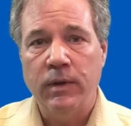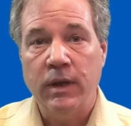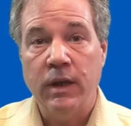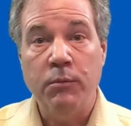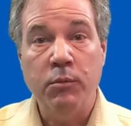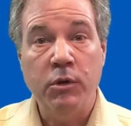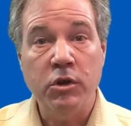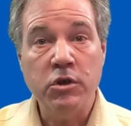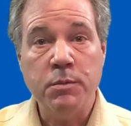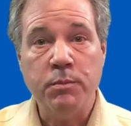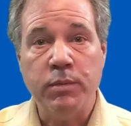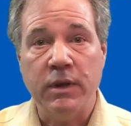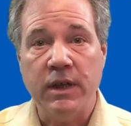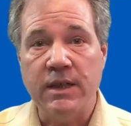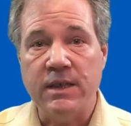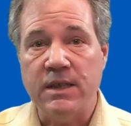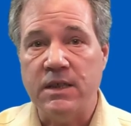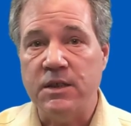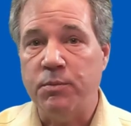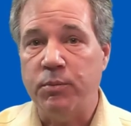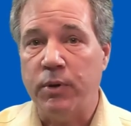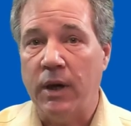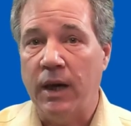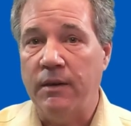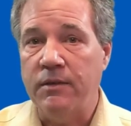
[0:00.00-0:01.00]
In most
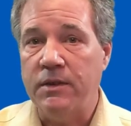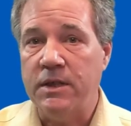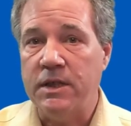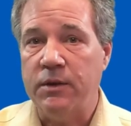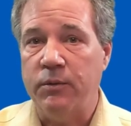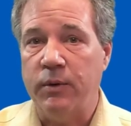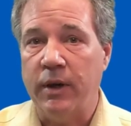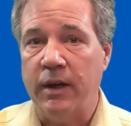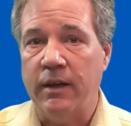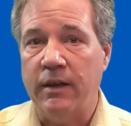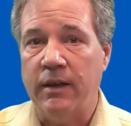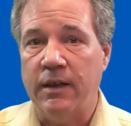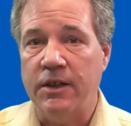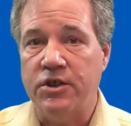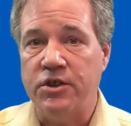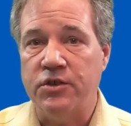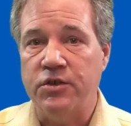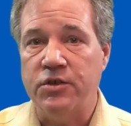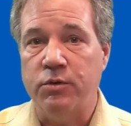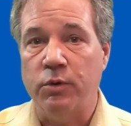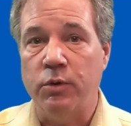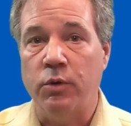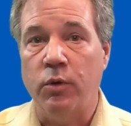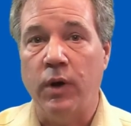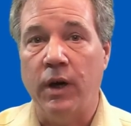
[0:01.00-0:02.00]
places, privacy
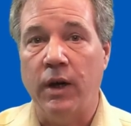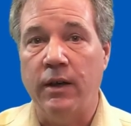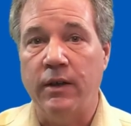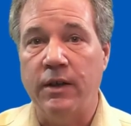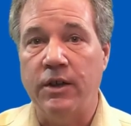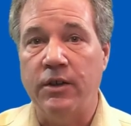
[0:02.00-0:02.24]
regulations require